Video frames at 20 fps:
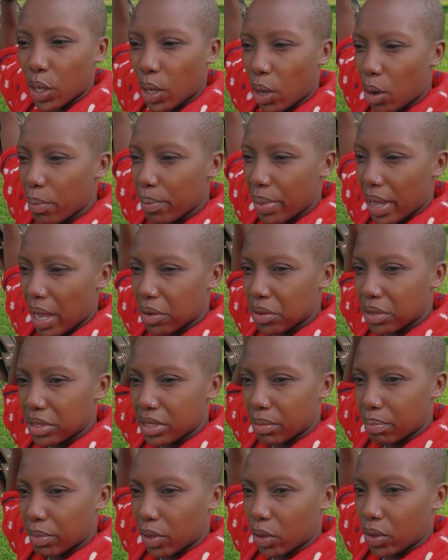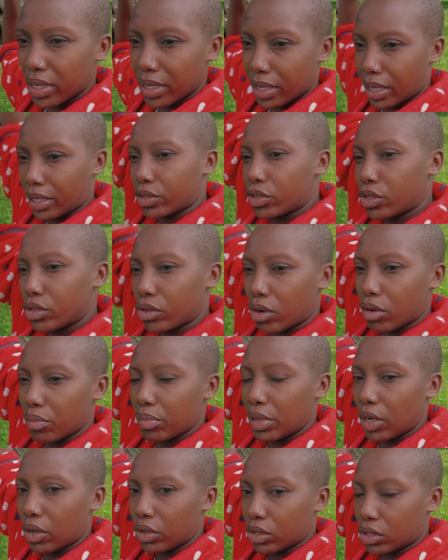compound, the plot next door
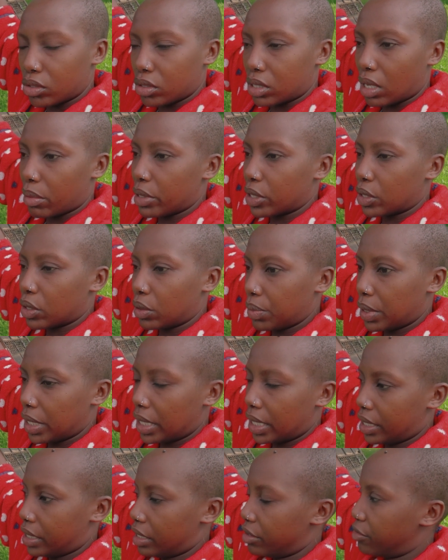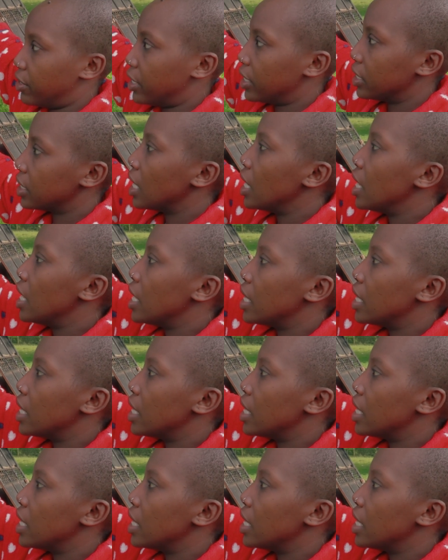belongs to someone completely different,